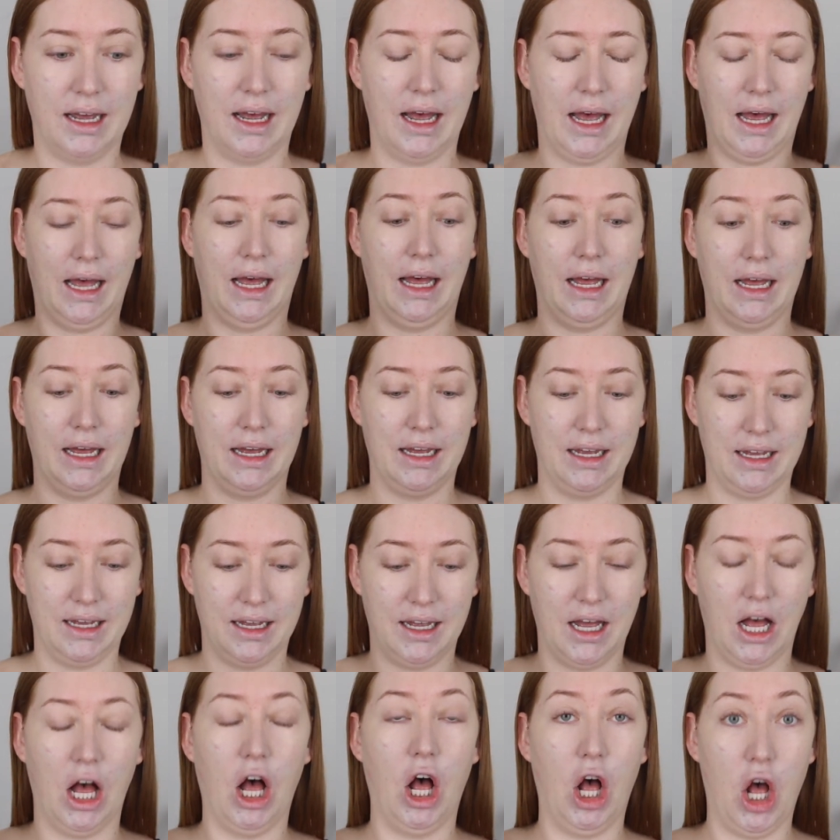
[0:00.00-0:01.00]
a
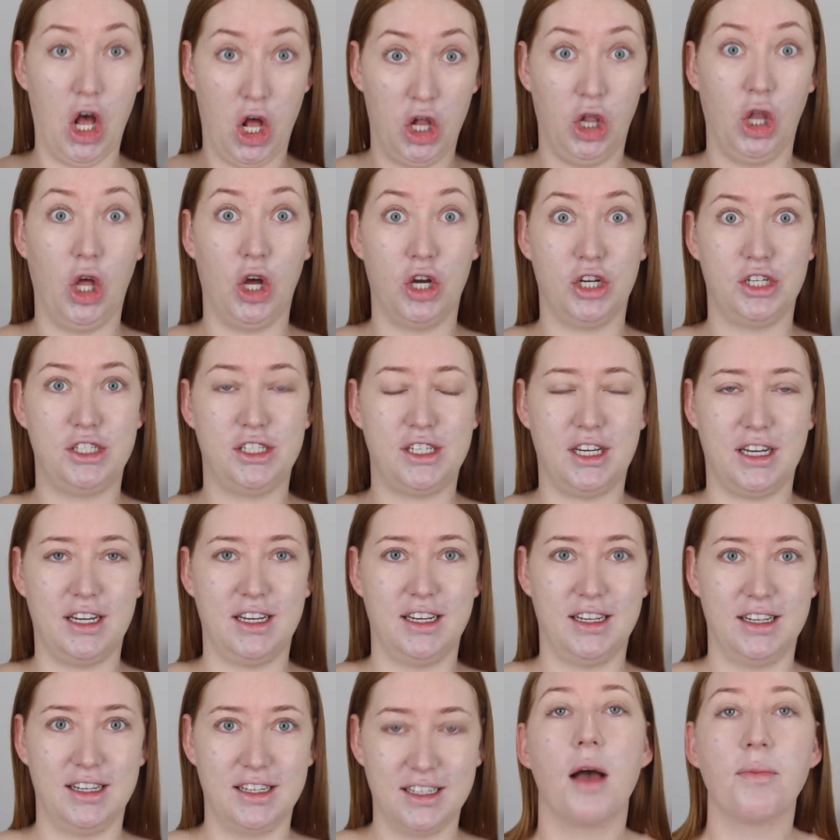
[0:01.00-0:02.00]
lot.
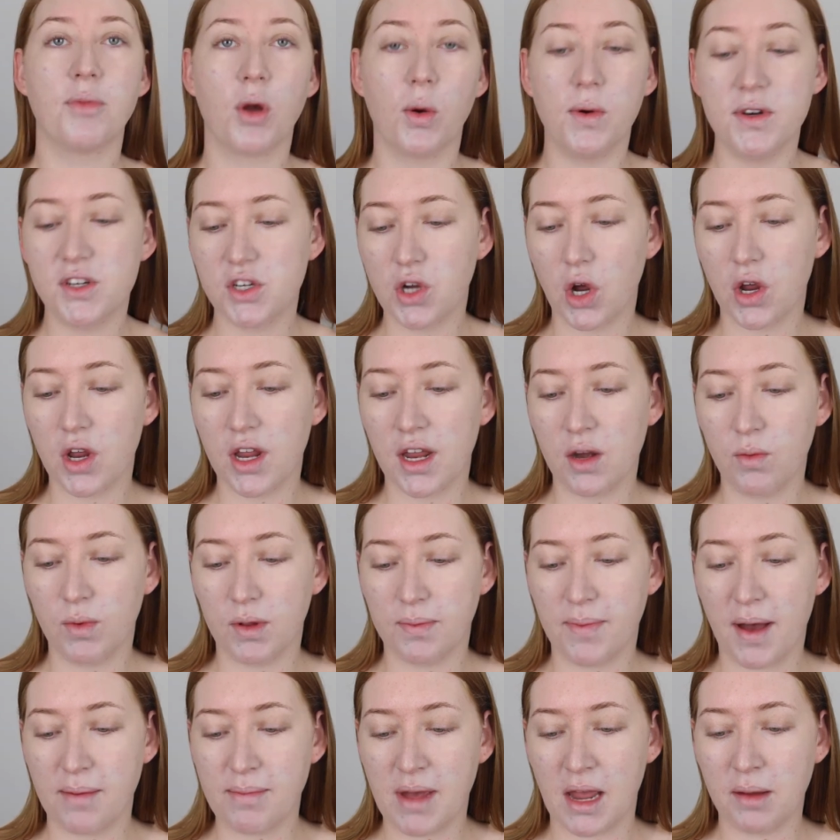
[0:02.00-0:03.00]
I'm going to go in with
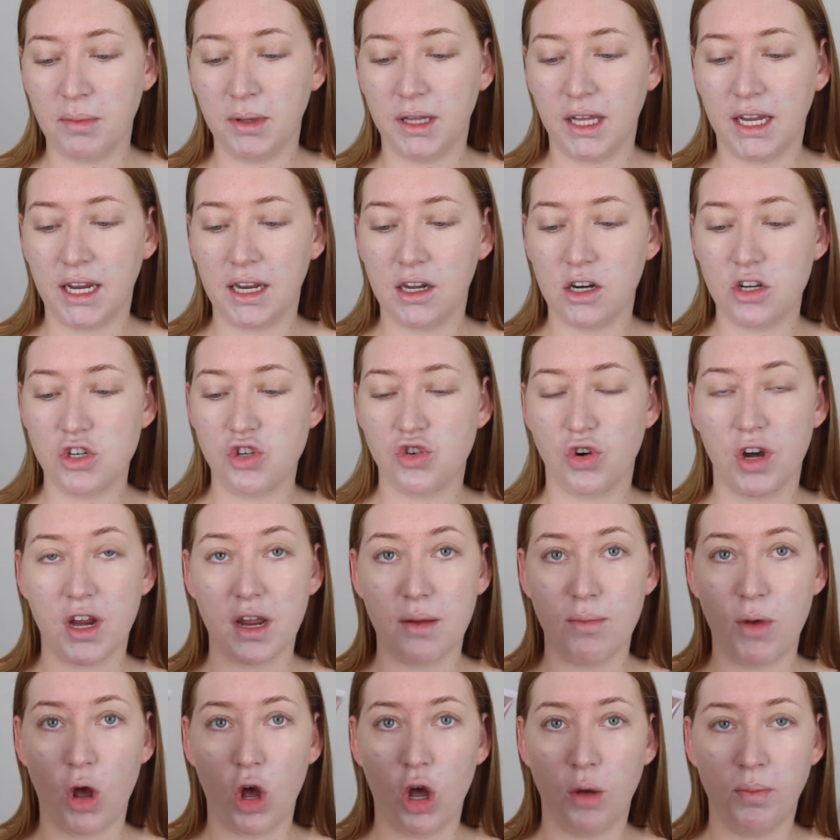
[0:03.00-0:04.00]
my Maybelline
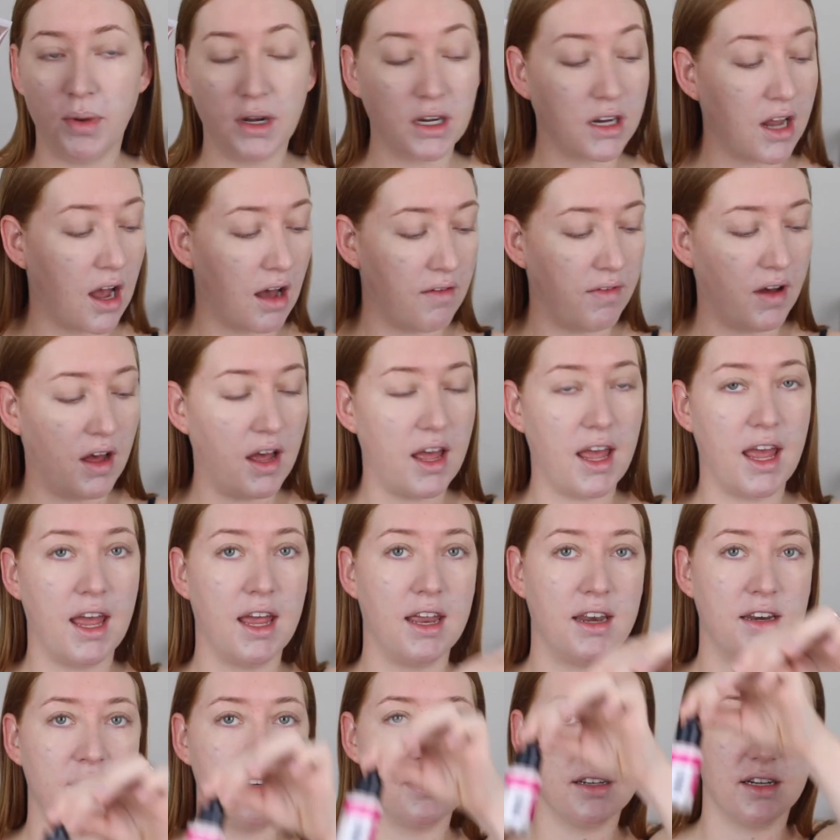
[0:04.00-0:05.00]
Dream Urban Cover
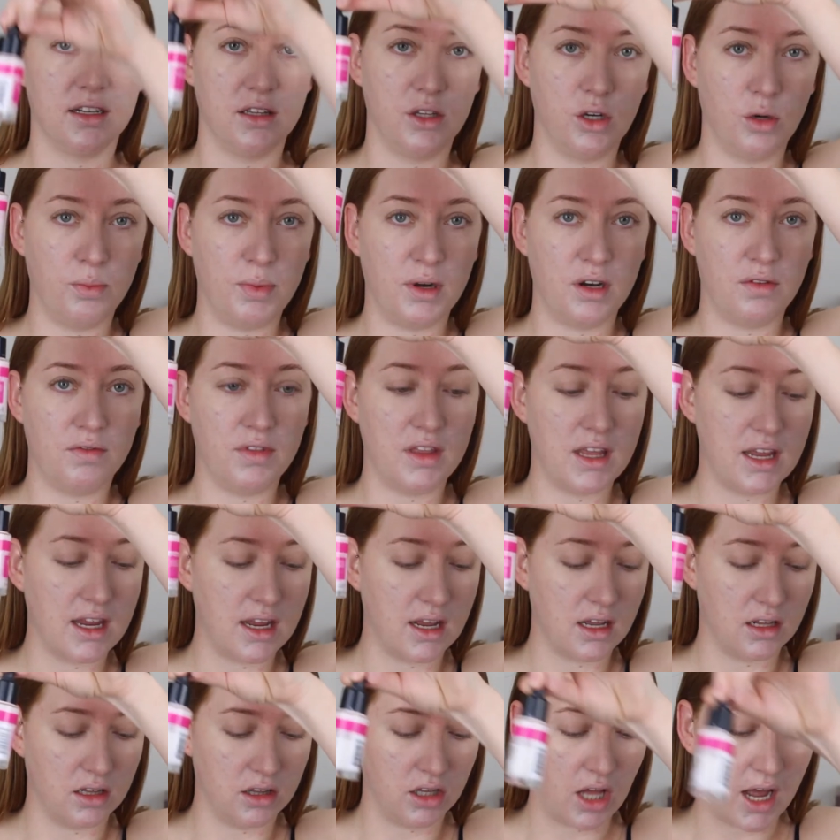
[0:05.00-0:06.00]
and a little bit of
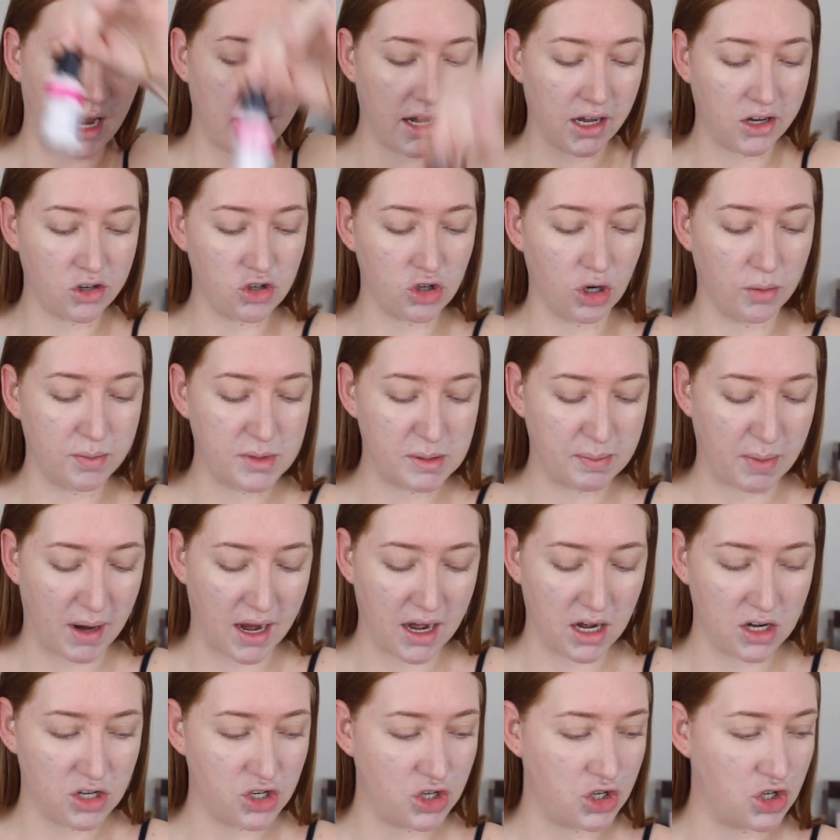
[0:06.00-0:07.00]
the Lightning Drops
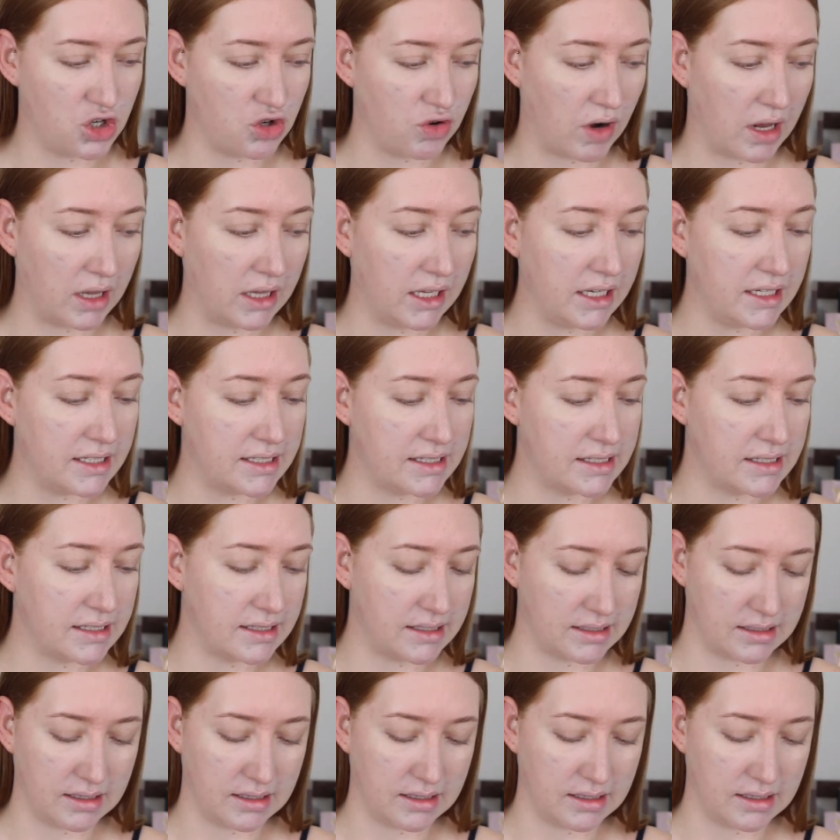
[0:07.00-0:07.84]
by Australis.